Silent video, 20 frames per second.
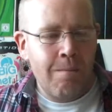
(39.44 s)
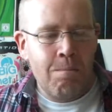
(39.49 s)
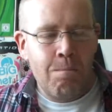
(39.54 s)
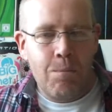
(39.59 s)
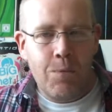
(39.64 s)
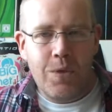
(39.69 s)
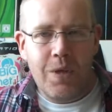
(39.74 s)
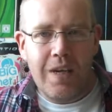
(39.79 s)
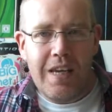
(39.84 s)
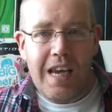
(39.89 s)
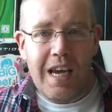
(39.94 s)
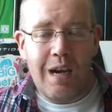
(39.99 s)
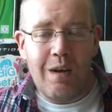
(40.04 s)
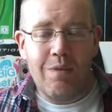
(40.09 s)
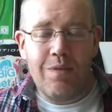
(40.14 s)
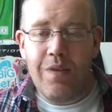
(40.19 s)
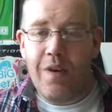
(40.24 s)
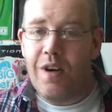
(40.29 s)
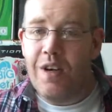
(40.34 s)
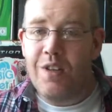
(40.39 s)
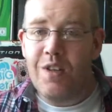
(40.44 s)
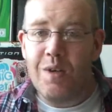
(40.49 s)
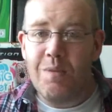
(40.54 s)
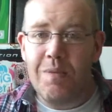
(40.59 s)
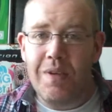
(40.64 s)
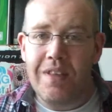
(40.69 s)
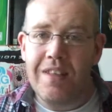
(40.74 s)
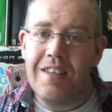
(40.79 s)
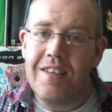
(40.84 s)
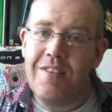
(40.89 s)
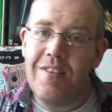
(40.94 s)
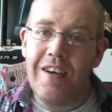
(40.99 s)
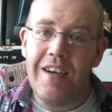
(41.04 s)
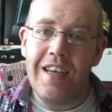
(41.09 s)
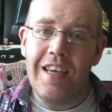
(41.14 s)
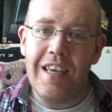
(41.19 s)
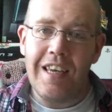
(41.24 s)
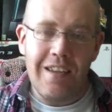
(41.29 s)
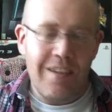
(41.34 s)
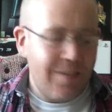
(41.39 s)
So yeah, I've finally done one,
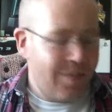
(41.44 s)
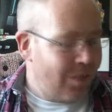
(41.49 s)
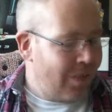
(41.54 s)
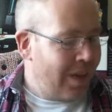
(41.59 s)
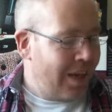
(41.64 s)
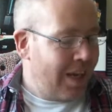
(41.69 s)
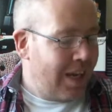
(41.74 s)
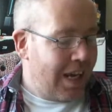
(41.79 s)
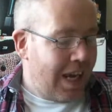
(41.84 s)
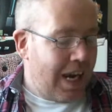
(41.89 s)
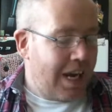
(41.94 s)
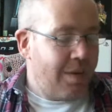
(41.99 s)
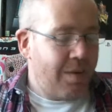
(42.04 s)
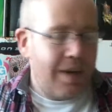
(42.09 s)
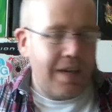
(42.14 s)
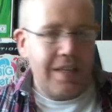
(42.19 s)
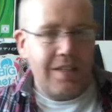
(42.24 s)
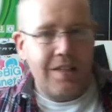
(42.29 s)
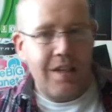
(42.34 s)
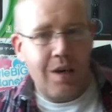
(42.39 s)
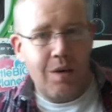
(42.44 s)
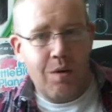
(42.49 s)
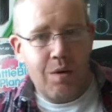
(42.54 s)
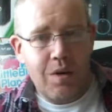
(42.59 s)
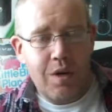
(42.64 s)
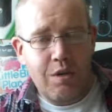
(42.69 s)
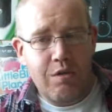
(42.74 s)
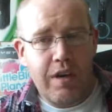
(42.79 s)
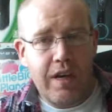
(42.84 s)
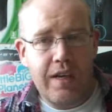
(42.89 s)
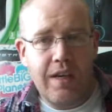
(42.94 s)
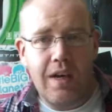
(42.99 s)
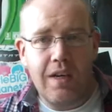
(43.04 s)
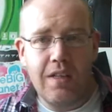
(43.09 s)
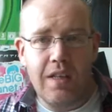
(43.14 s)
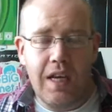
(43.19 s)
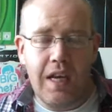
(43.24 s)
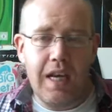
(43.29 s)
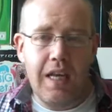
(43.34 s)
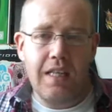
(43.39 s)
hooray. Anyway, so I want to crack on,
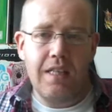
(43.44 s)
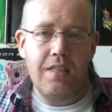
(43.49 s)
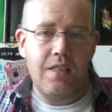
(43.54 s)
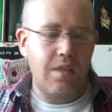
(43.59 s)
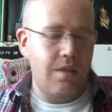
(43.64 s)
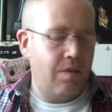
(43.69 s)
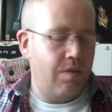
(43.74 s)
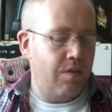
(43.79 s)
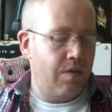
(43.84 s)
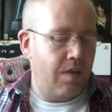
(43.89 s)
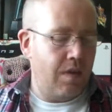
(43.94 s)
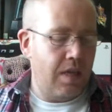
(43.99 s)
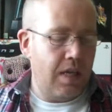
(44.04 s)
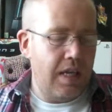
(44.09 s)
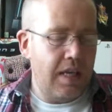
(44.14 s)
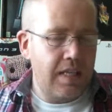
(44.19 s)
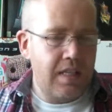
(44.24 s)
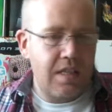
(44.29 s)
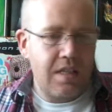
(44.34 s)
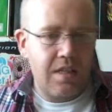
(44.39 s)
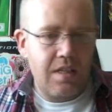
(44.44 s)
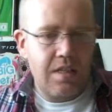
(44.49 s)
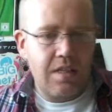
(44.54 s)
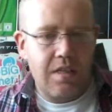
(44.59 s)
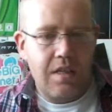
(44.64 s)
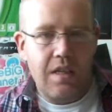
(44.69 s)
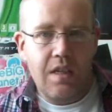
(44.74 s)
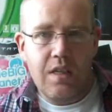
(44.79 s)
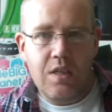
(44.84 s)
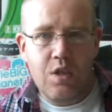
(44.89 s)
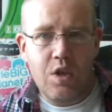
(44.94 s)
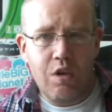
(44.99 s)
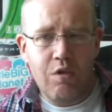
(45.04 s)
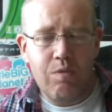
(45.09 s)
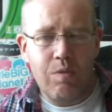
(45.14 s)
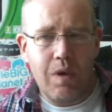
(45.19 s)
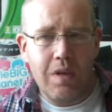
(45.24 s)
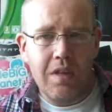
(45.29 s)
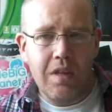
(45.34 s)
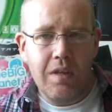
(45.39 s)
and it's a tough
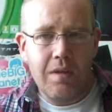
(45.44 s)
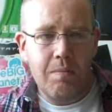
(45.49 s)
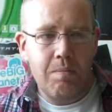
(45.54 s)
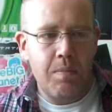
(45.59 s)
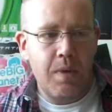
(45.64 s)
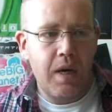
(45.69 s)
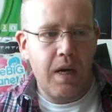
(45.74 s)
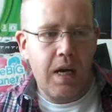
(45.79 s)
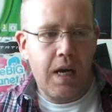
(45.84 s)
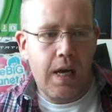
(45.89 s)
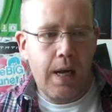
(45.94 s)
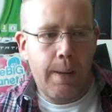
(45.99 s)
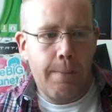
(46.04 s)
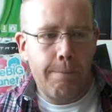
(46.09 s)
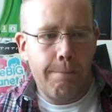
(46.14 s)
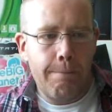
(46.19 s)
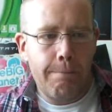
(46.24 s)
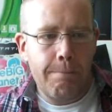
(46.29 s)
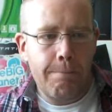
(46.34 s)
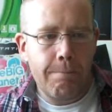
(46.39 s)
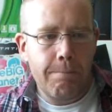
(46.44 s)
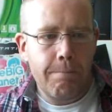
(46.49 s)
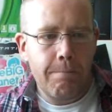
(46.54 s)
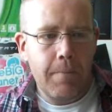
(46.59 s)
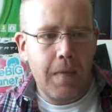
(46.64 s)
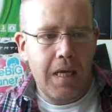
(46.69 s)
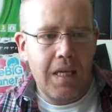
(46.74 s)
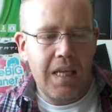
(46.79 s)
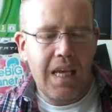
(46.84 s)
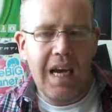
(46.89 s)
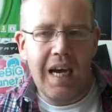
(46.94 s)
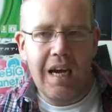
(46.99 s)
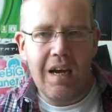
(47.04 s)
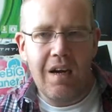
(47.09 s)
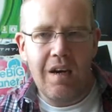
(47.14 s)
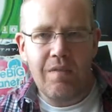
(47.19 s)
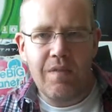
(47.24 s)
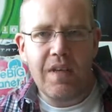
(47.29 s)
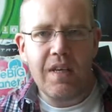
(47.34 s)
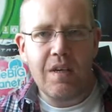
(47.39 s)
one, but yeah,
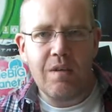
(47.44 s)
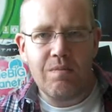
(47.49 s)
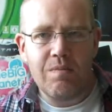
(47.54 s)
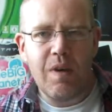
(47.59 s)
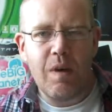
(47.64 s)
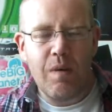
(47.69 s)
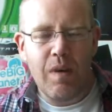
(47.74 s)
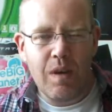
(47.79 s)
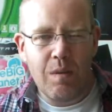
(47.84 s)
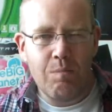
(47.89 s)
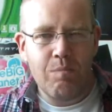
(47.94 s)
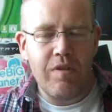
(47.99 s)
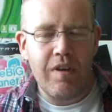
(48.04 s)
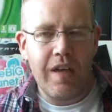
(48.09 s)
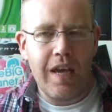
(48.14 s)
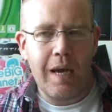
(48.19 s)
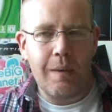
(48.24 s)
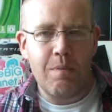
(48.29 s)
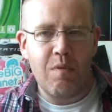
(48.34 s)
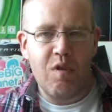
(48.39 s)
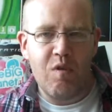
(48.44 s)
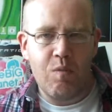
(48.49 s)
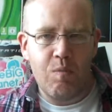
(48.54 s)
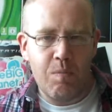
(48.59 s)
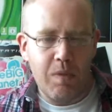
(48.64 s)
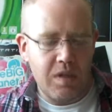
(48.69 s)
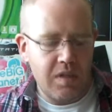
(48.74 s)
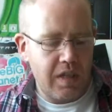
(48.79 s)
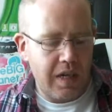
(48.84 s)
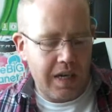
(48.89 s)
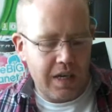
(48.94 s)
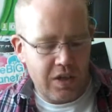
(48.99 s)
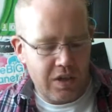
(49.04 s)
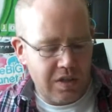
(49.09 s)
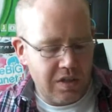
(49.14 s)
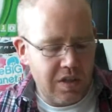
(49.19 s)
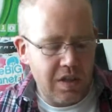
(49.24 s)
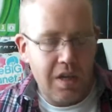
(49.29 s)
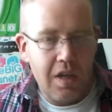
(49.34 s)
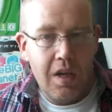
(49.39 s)
I think I'm pretty happy with my
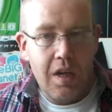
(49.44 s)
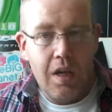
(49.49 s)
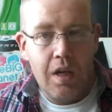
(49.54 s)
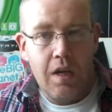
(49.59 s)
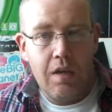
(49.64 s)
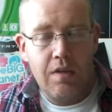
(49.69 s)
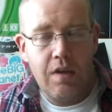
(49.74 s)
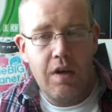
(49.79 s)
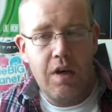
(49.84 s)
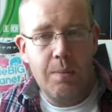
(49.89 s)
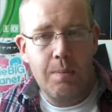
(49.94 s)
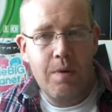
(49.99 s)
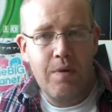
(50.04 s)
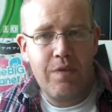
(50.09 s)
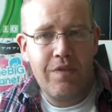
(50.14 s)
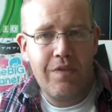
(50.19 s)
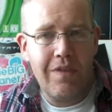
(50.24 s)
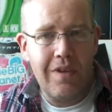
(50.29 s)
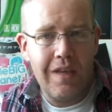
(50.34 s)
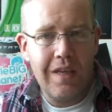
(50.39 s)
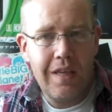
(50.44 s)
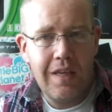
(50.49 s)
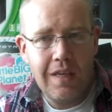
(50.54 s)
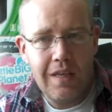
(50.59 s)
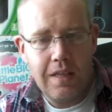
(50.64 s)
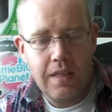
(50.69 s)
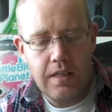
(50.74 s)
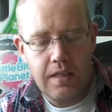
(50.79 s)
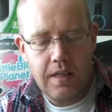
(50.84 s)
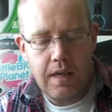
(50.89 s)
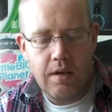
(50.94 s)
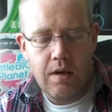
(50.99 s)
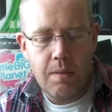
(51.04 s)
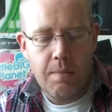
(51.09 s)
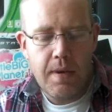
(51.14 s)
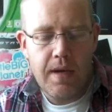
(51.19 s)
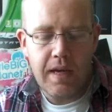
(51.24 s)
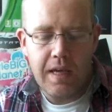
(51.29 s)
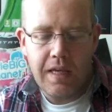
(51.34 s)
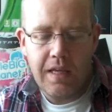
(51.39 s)
selections. So number 3 is going to
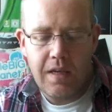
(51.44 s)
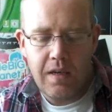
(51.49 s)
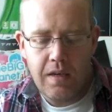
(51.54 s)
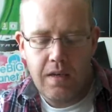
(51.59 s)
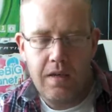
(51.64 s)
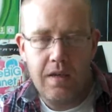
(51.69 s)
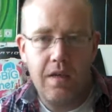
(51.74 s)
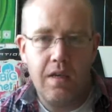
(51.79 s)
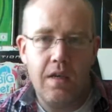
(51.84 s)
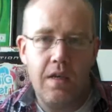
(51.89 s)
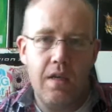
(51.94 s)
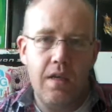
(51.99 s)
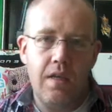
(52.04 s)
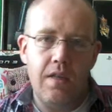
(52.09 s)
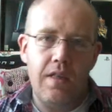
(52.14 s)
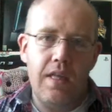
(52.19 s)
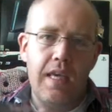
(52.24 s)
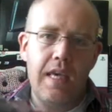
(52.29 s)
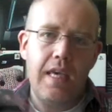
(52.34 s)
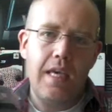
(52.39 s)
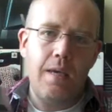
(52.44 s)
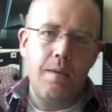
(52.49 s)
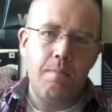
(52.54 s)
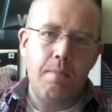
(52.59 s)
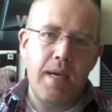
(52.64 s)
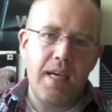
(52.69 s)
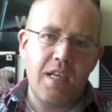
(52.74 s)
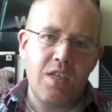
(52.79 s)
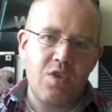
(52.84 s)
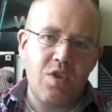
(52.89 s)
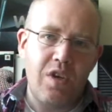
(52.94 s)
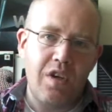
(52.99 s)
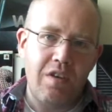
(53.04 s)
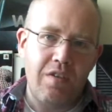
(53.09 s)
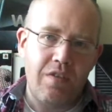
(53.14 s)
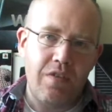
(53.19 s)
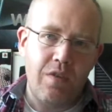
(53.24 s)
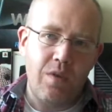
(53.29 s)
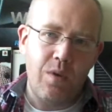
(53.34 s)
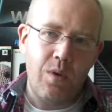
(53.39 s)
be the Mega
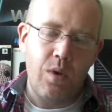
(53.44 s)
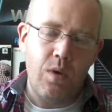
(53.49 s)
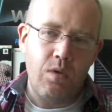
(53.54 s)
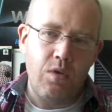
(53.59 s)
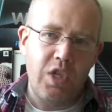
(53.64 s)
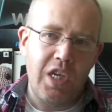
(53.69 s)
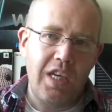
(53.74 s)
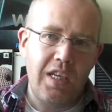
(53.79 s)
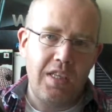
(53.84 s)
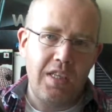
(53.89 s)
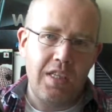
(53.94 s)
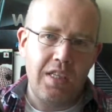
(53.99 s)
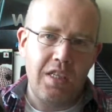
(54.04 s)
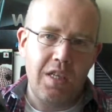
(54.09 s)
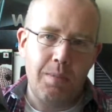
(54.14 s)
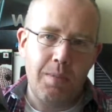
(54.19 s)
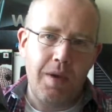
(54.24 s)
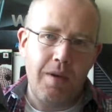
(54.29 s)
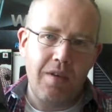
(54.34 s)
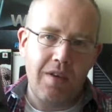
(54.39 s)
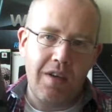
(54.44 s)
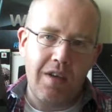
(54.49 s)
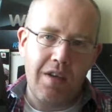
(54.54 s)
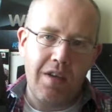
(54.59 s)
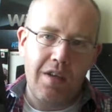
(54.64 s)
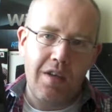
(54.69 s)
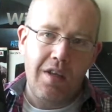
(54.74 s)
Drive, or Genesis in America.